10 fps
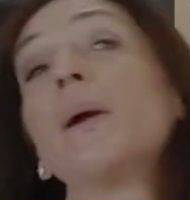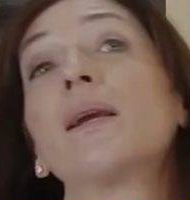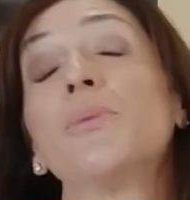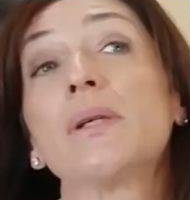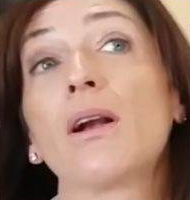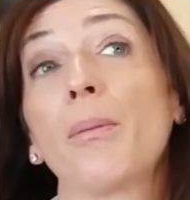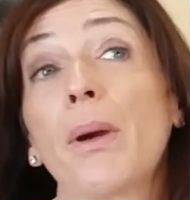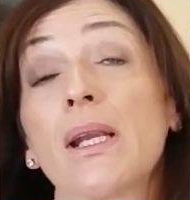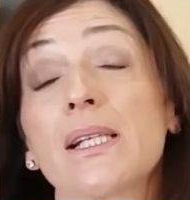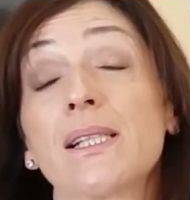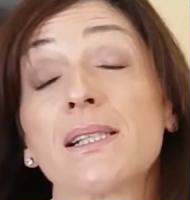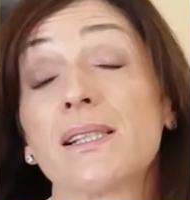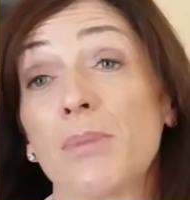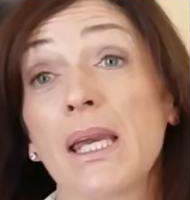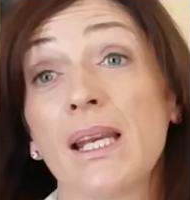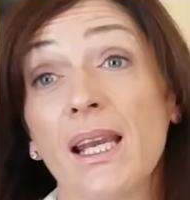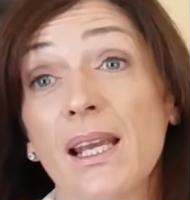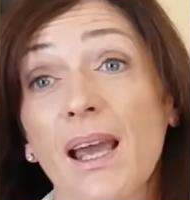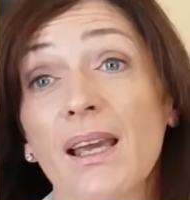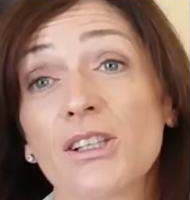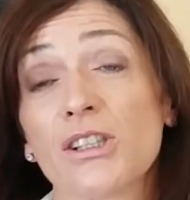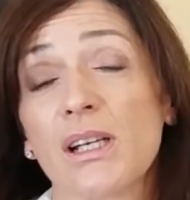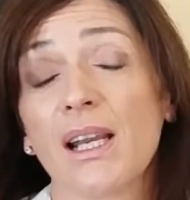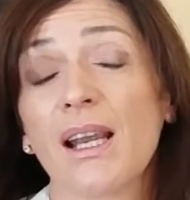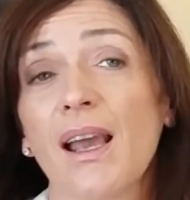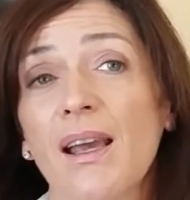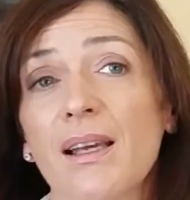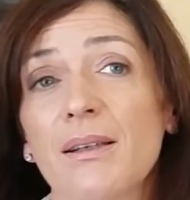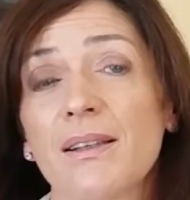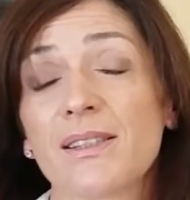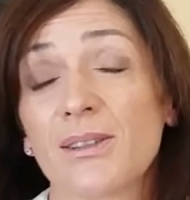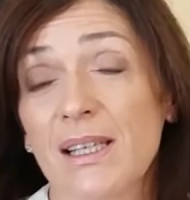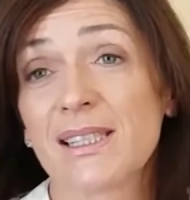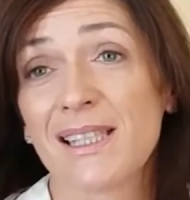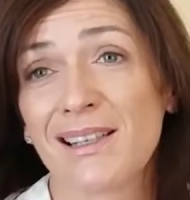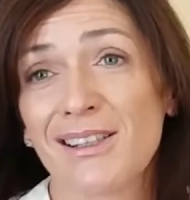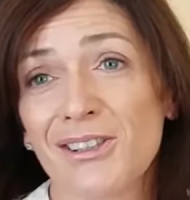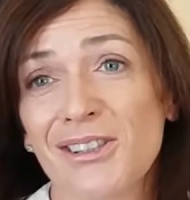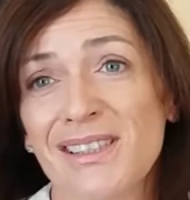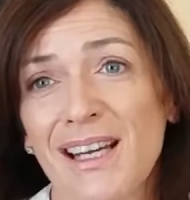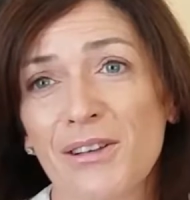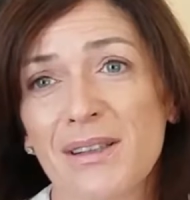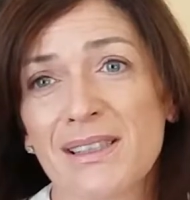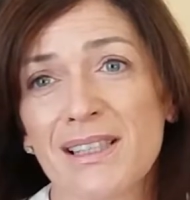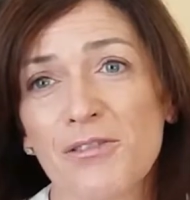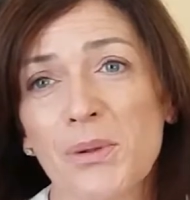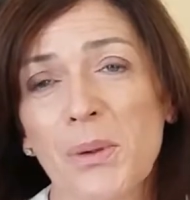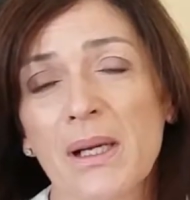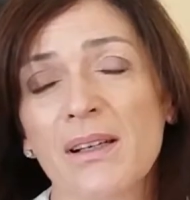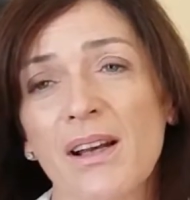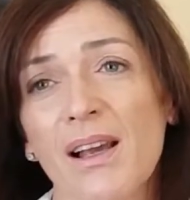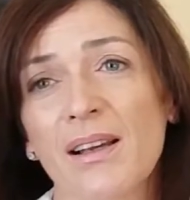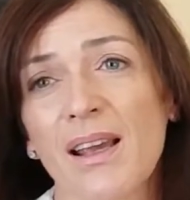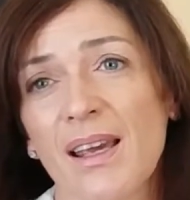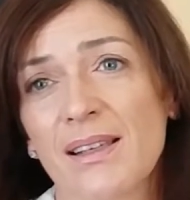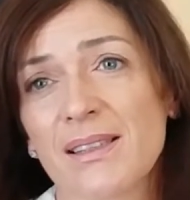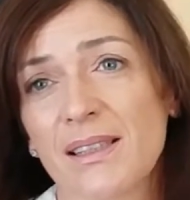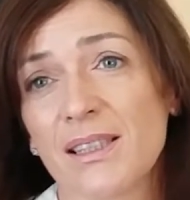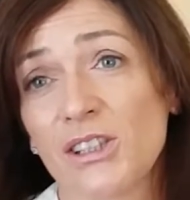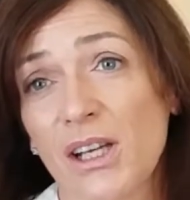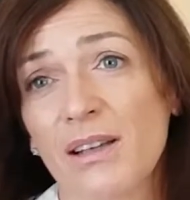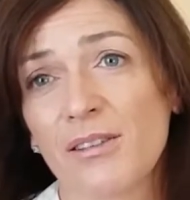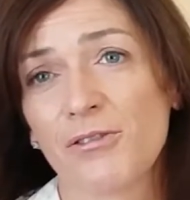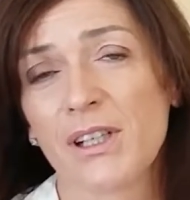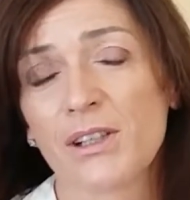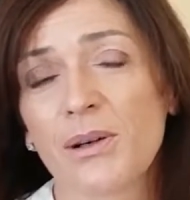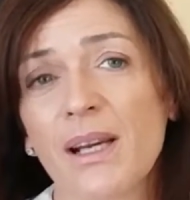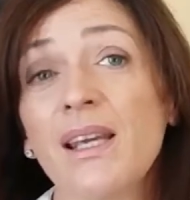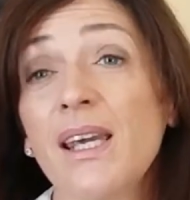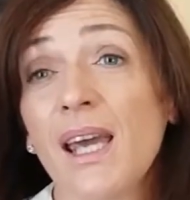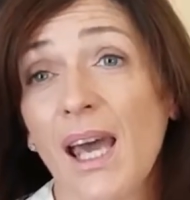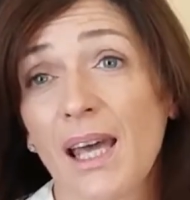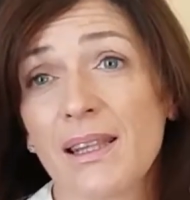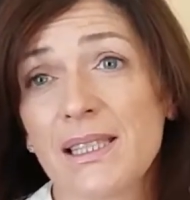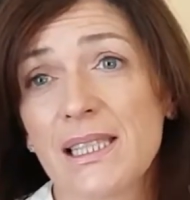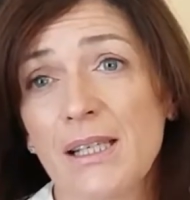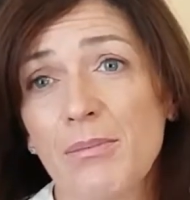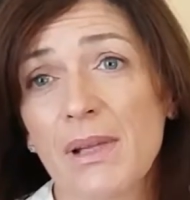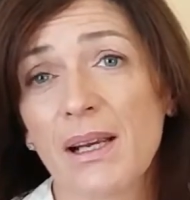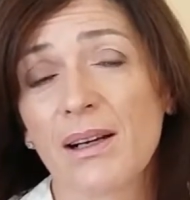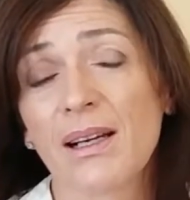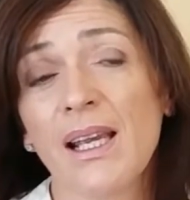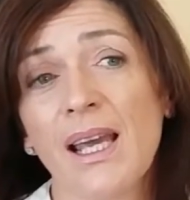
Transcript: working with Harmonics since the beginning, actually, so that's 10 years now, but I've been working alongside John and Fiacra and the team there.